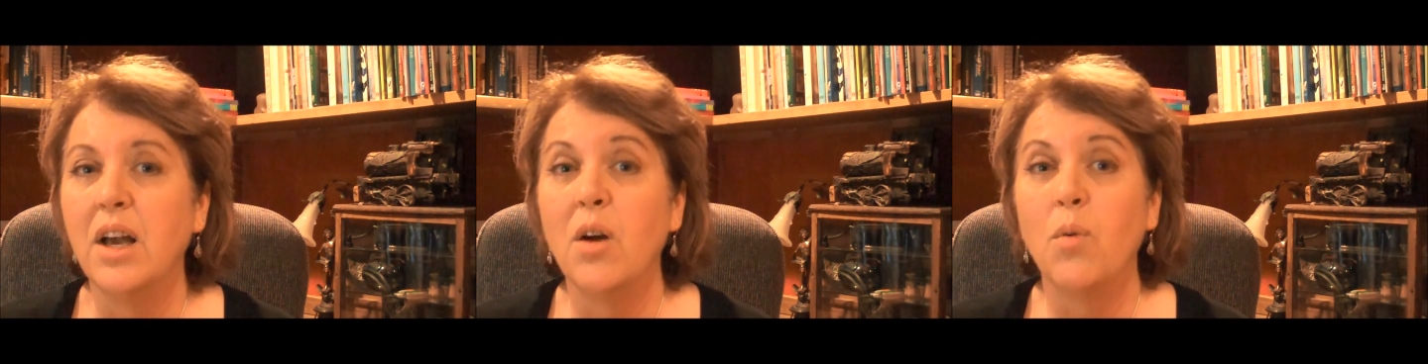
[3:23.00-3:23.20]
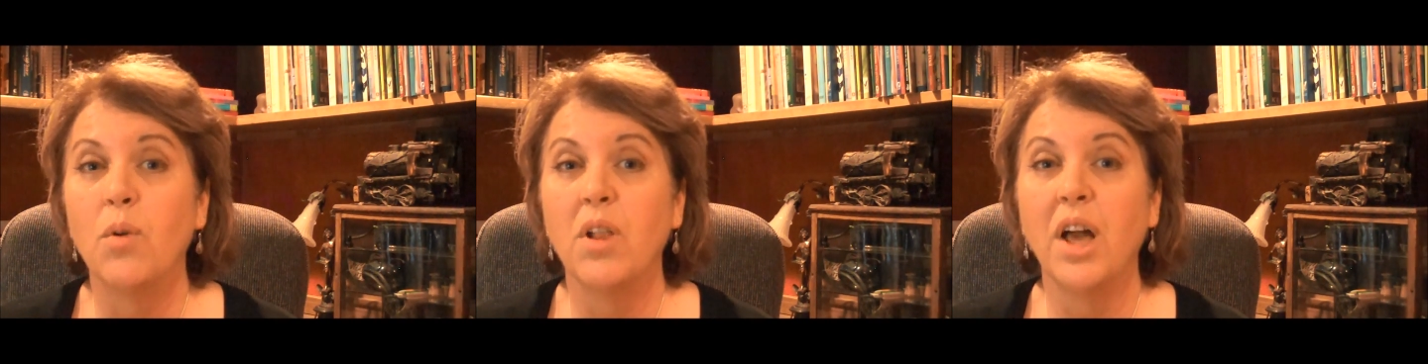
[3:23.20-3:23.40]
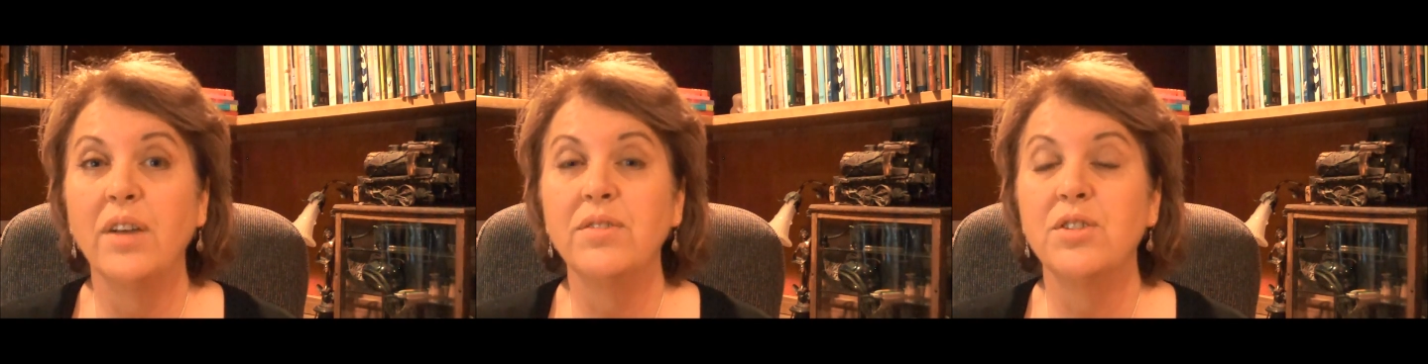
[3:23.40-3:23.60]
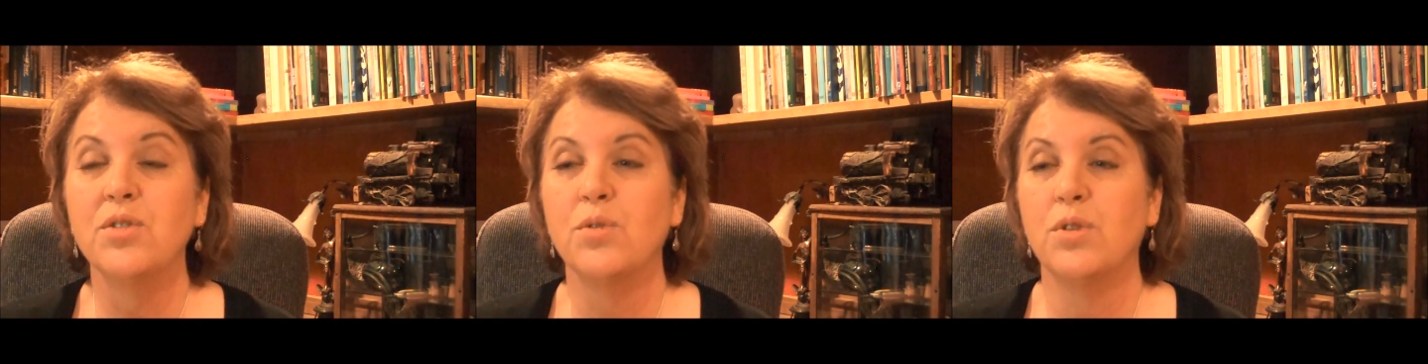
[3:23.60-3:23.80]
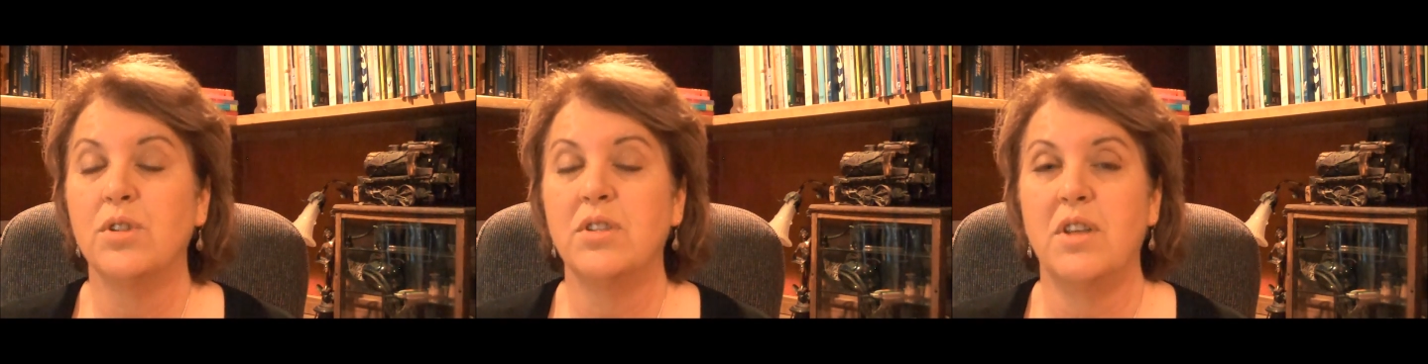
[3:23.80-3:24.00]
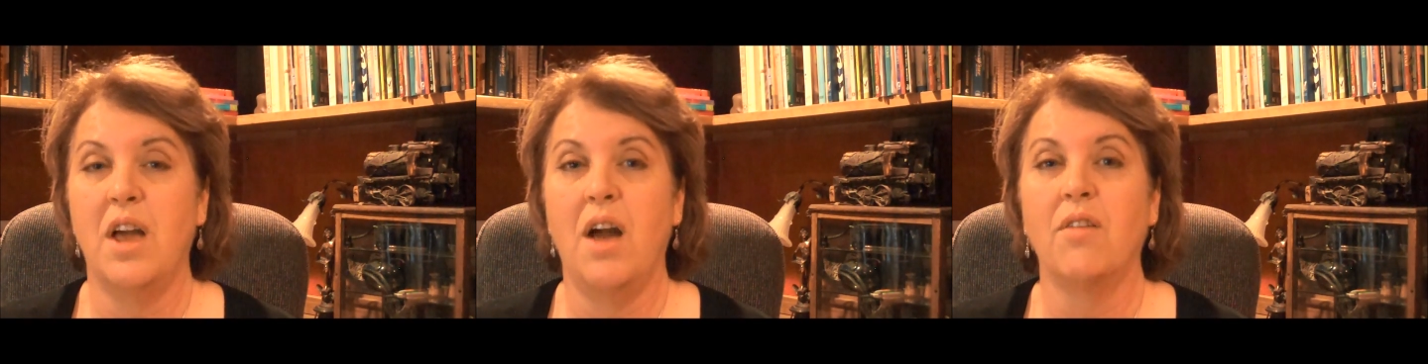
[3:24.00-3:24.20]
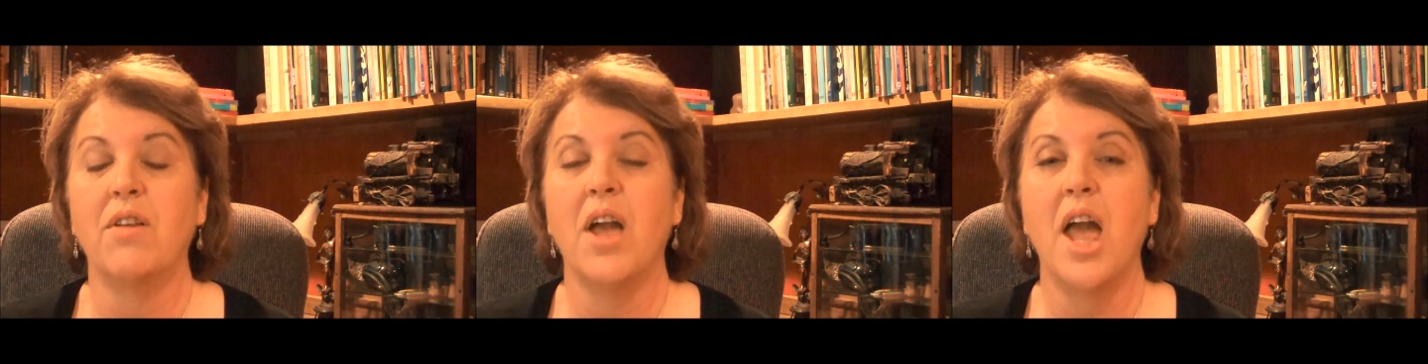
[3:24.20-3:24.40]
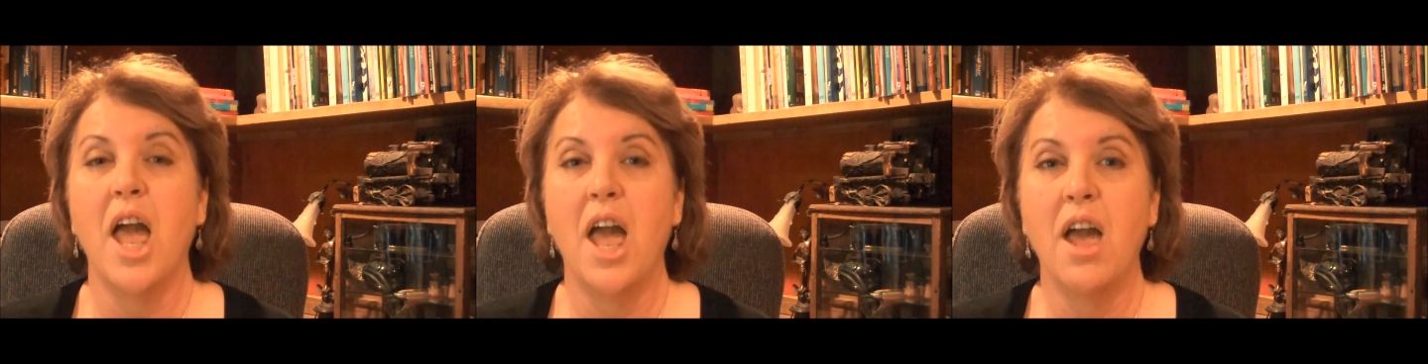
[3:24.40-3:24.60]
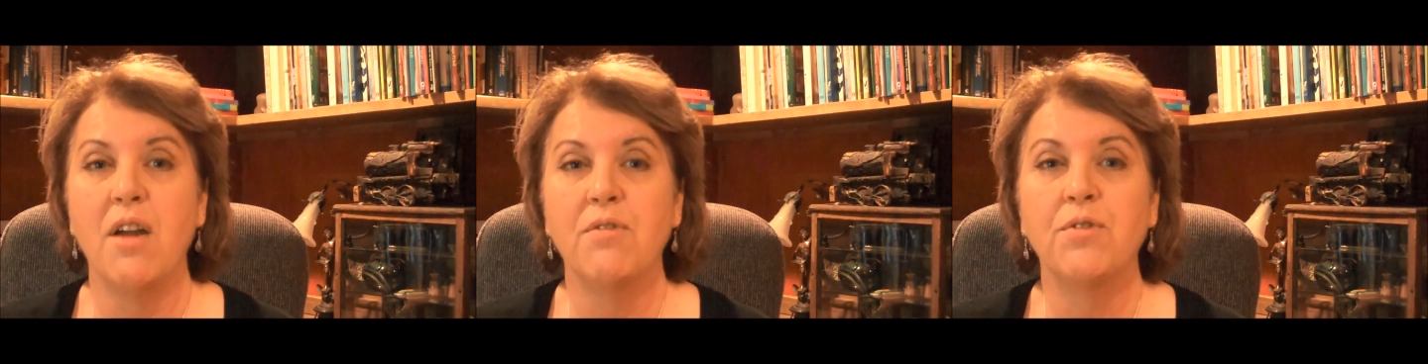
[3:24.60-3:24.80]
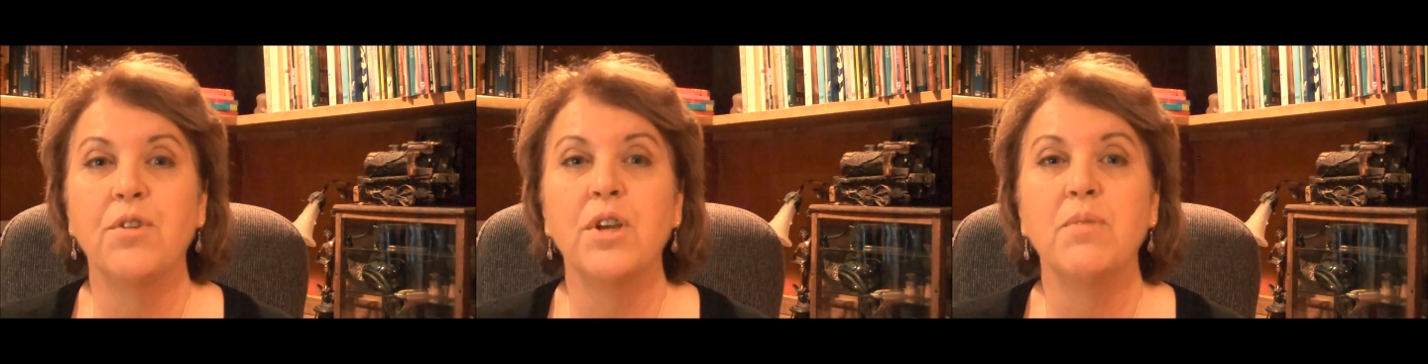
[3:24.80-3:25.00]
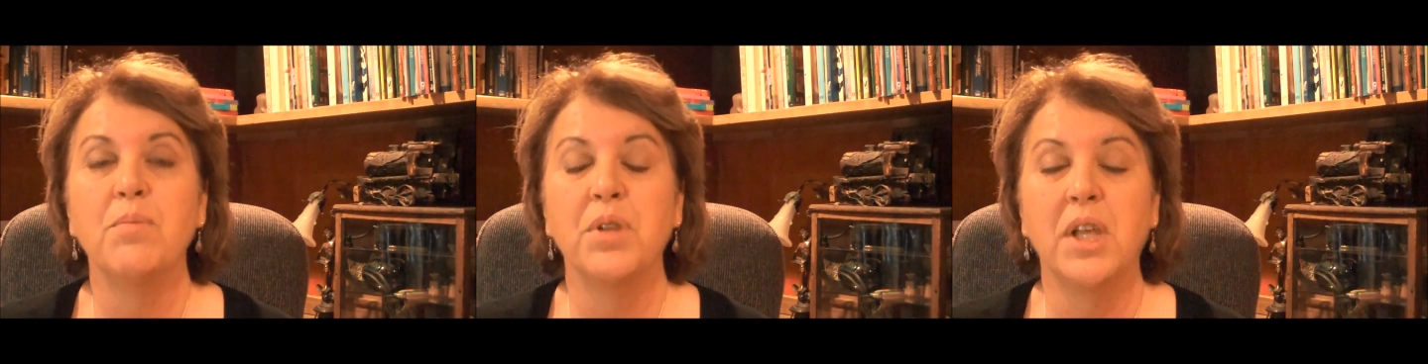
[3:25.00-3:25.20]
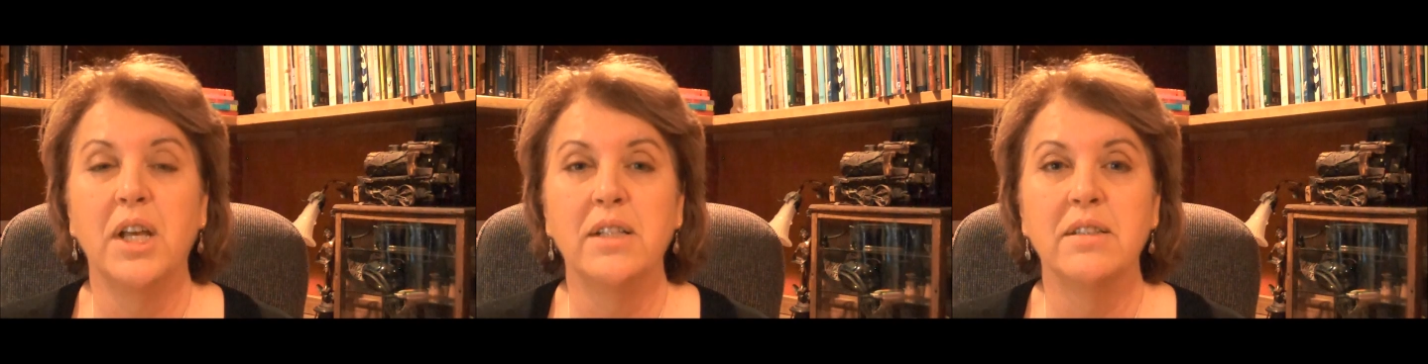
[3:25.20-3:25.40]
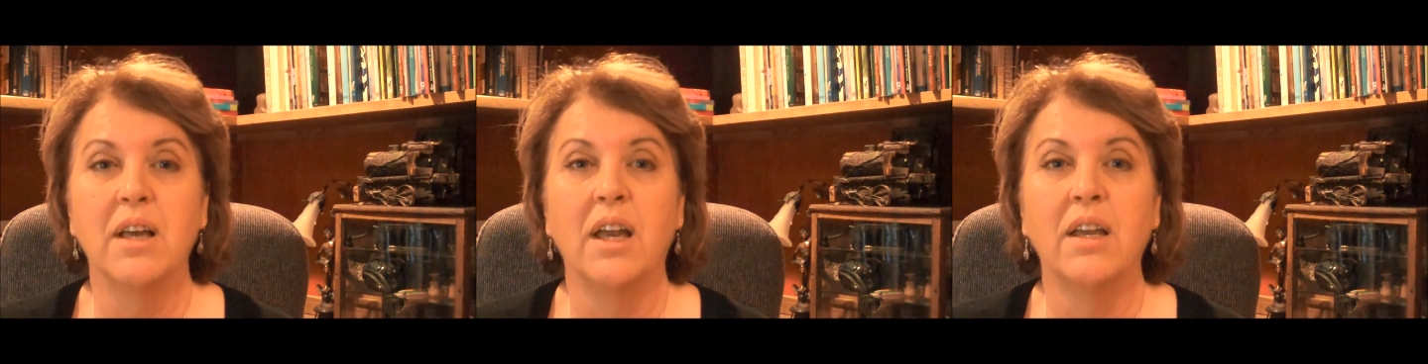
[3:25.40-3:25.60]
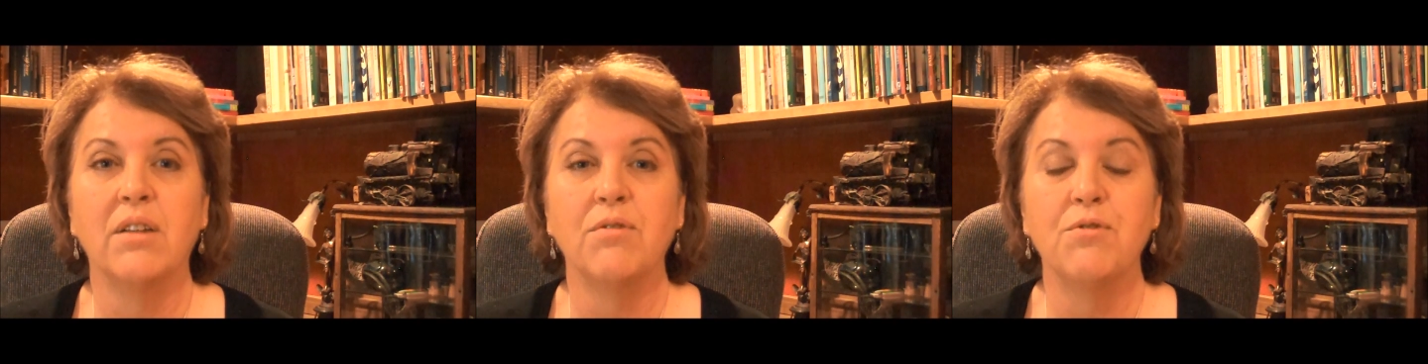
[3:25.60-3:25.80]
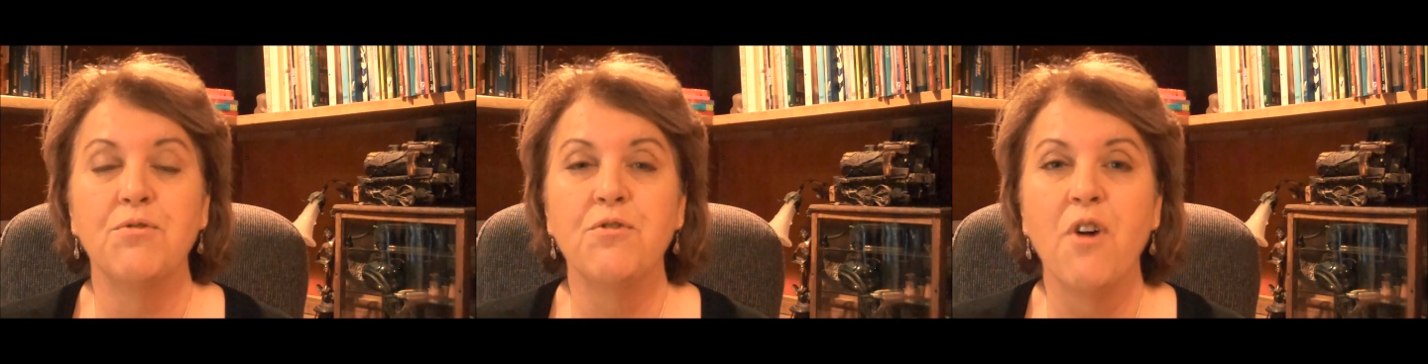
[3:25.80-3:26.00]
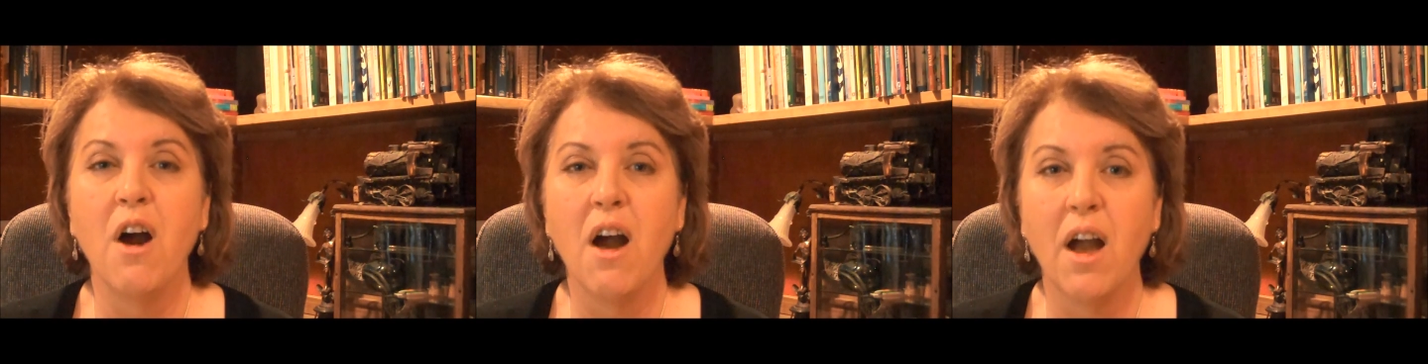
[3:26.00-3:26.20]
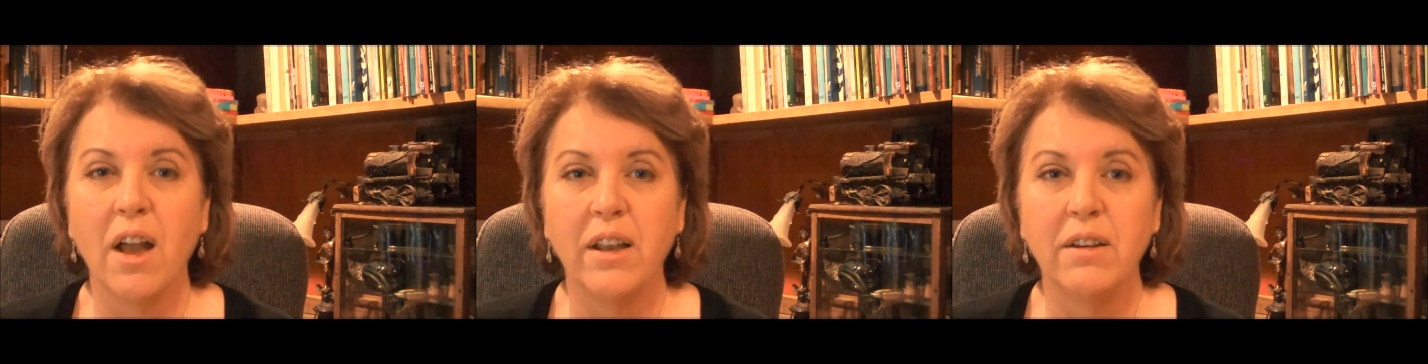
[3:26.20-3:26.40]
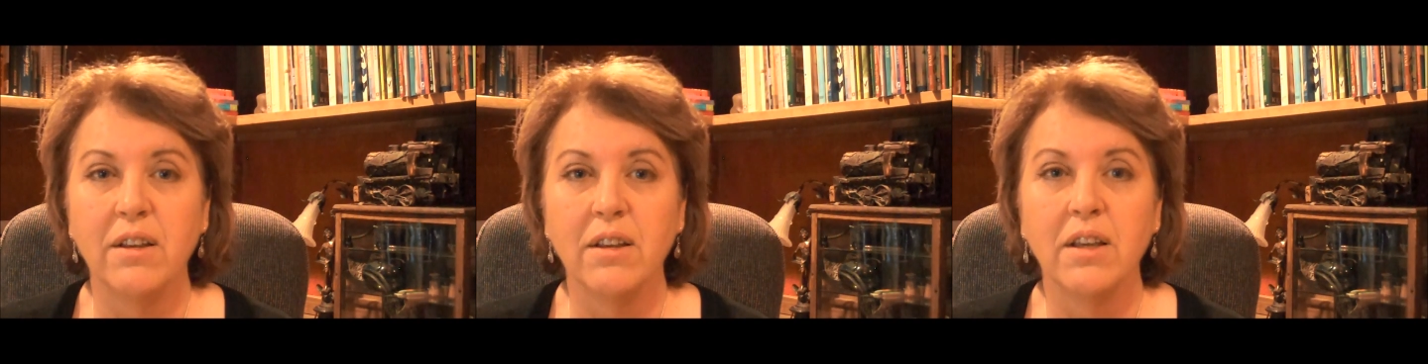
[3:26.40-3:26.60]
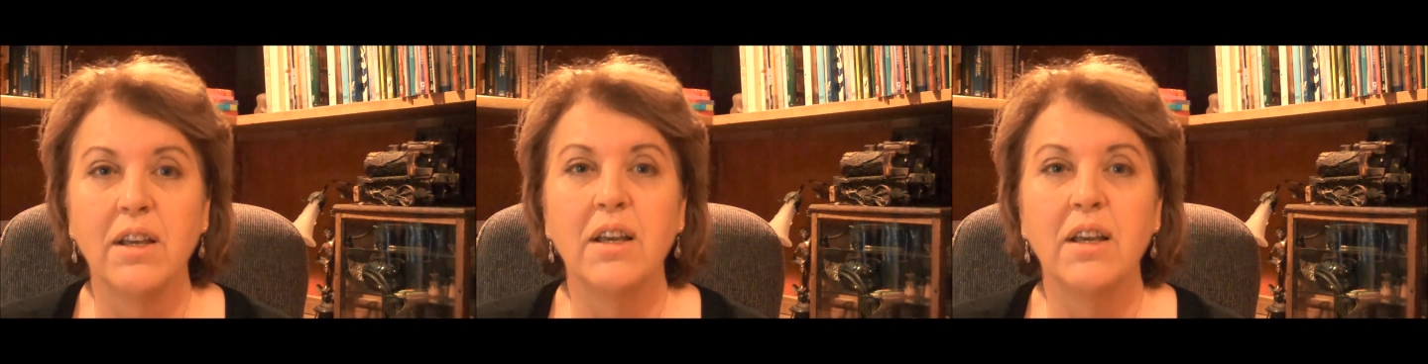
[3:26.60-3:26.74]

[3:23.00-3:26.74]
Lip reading: Well, I've sourced out every place I can find